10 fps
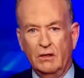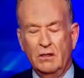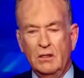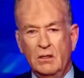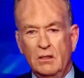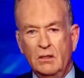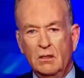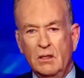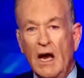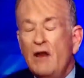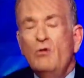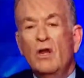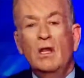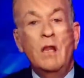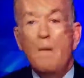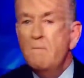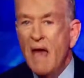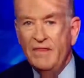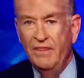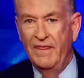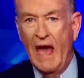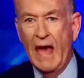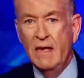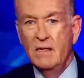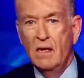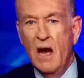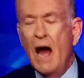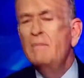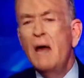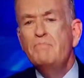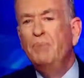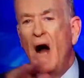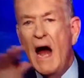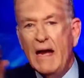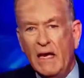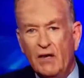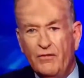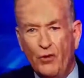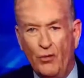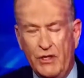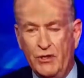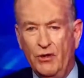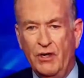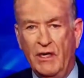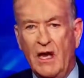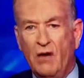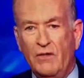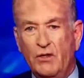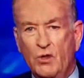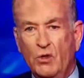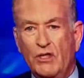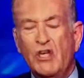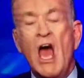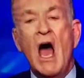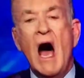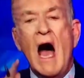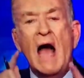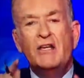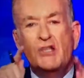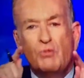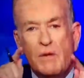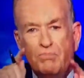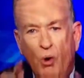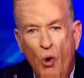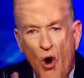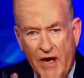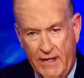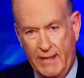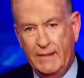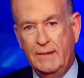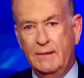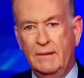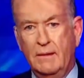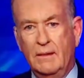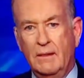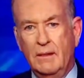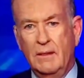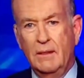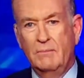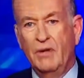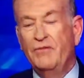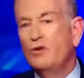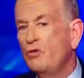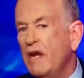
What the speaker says: Clear. I don't lament that. I'm not pining for a return to Calvin Coolidge. I just reported it. But for